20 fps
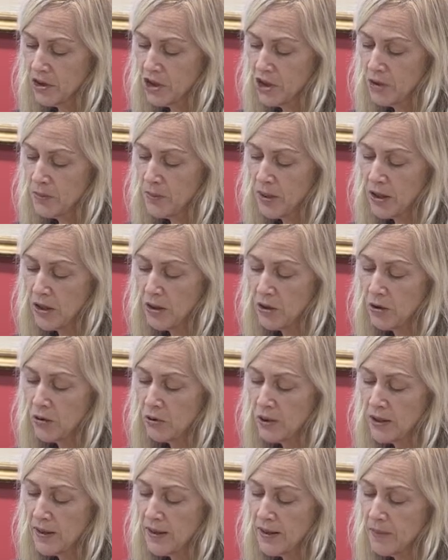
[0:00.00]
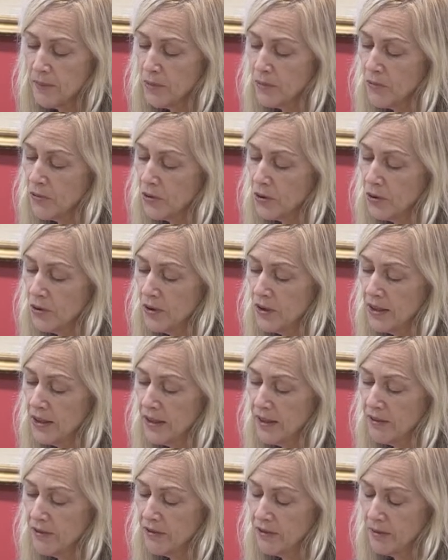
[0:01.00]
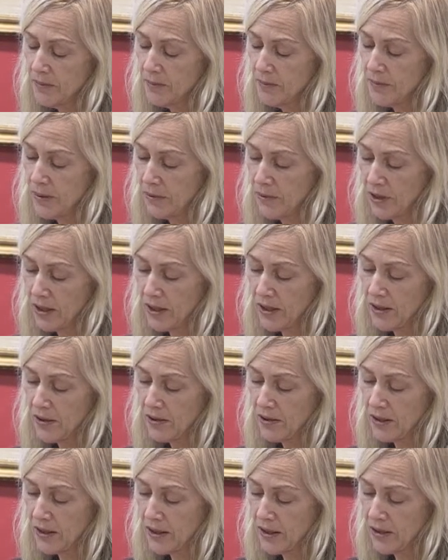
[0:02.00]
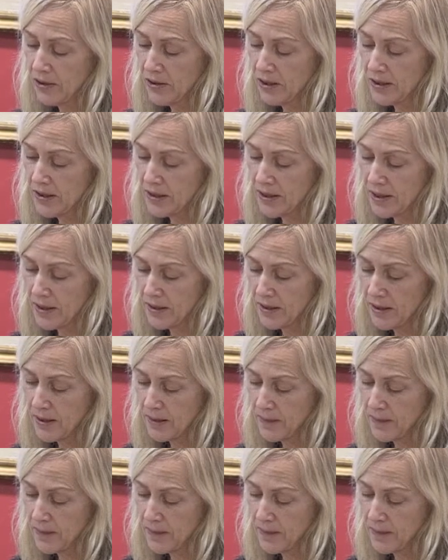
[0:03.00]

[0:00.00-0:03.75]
You may go greet them before you leave, Mariano Lagira said.